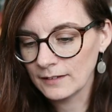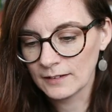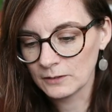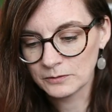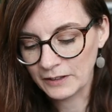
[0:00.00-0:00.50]
a
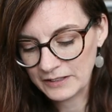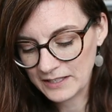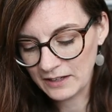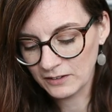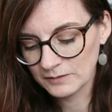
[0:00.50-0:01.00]
little fairy
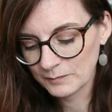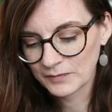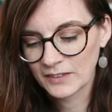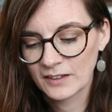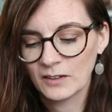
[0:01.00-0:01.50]
tale,
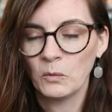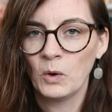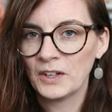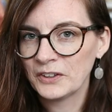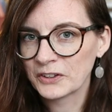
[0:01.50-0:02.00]

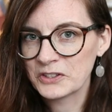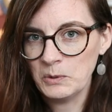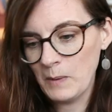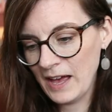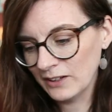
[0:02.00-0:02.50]
one or
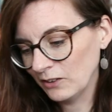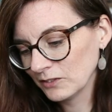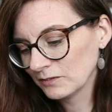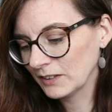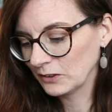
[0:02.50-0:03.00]
two
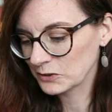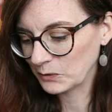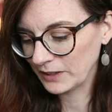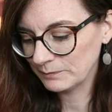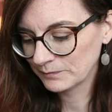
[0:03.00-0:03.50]
panel little
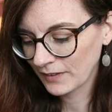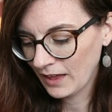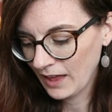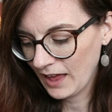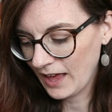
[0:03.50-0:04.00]
story.
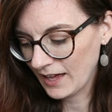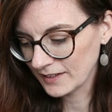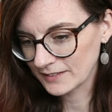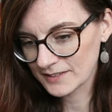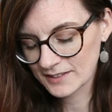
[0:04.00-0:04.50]

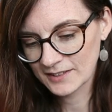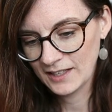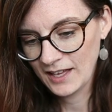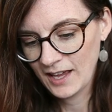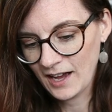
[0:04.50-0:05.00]
And
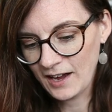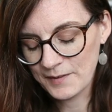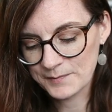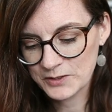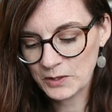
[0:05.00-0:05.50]

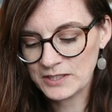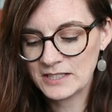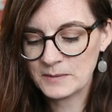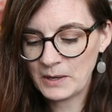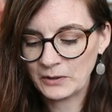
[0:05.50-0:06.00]
so this
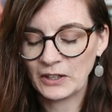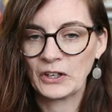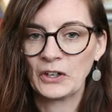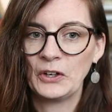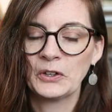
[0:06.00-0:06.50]
is about a
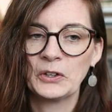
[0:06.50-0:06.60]
girl